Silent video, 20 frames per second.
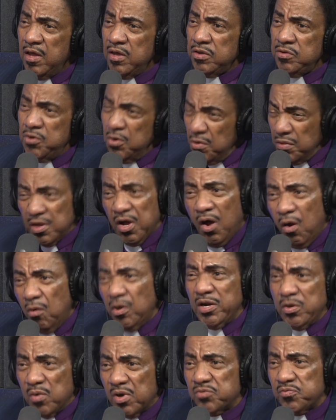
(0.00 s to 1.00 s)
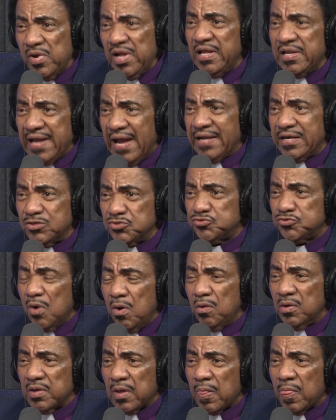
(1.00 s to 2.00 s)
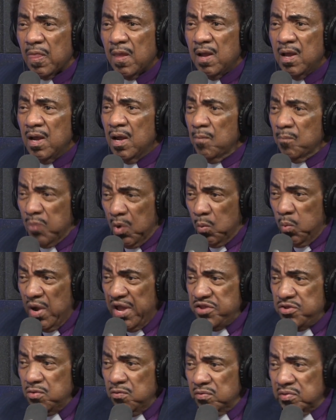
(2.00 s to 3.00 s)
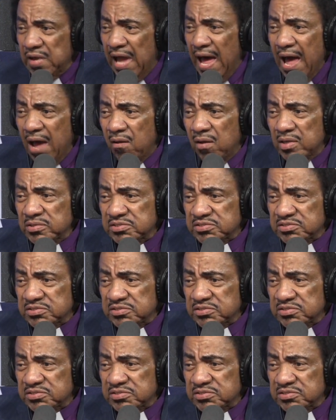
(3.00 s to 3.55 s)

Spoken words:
You're the only one really that control it. But when you allow